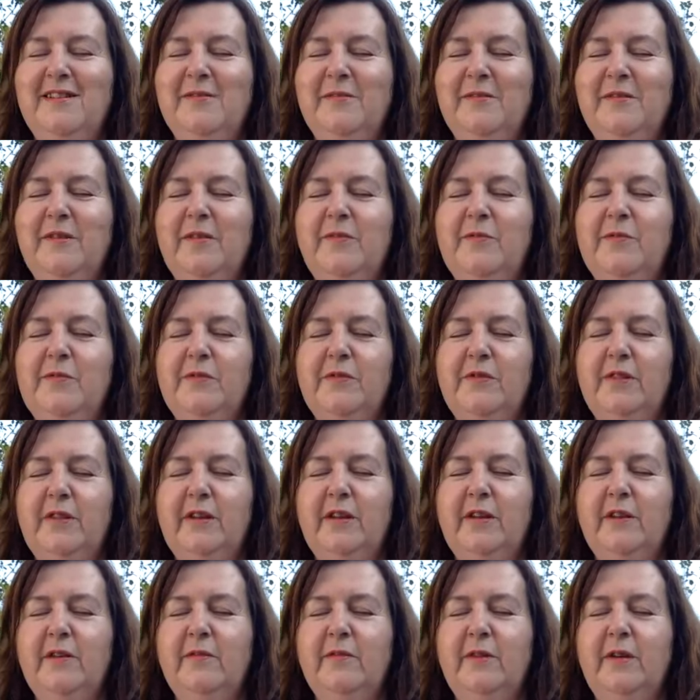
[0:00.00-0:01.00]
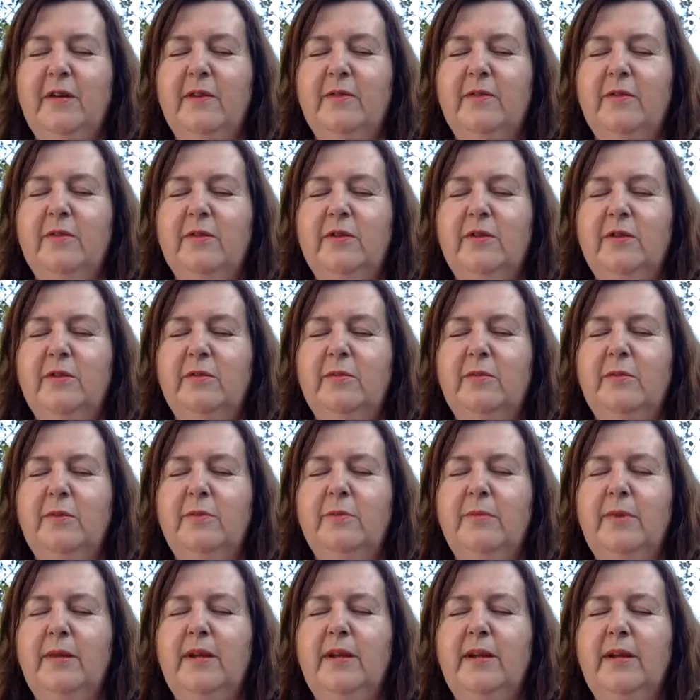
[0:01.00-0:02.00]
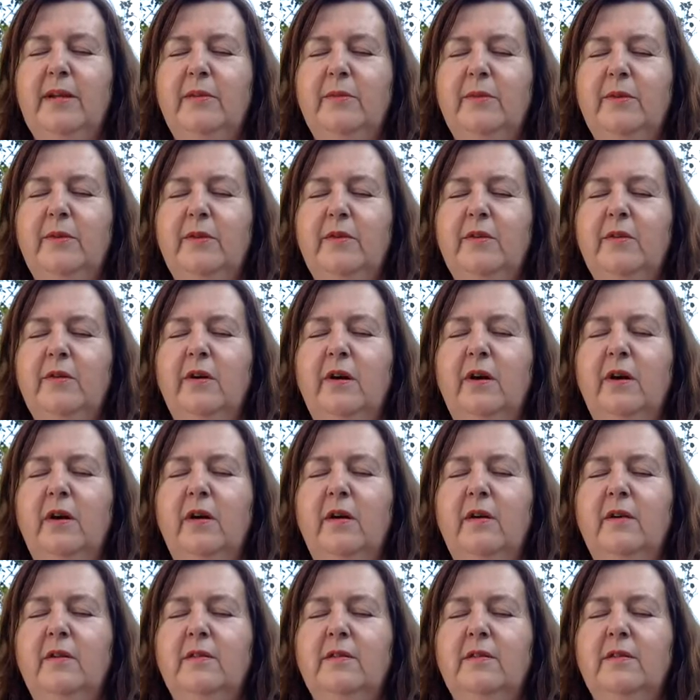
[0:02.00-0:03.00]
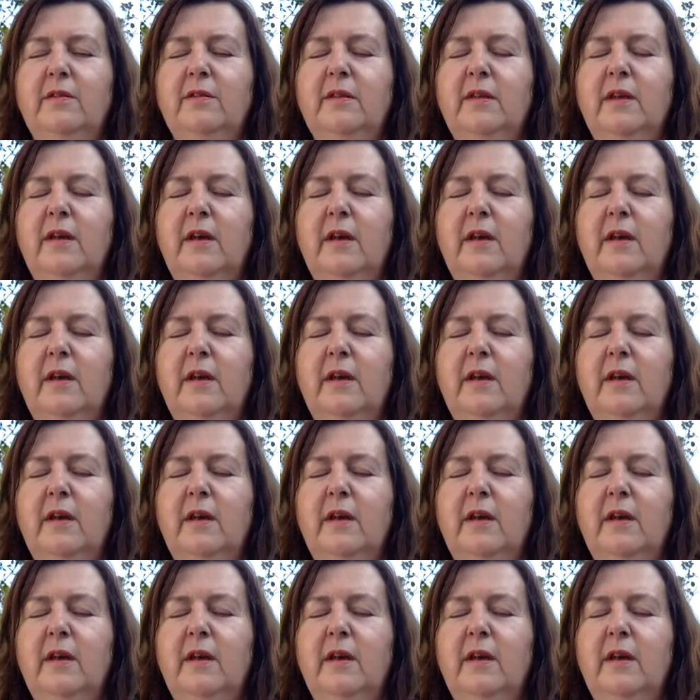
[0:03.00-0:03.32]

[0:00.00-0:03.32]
with everything around you, but mainly with your heart,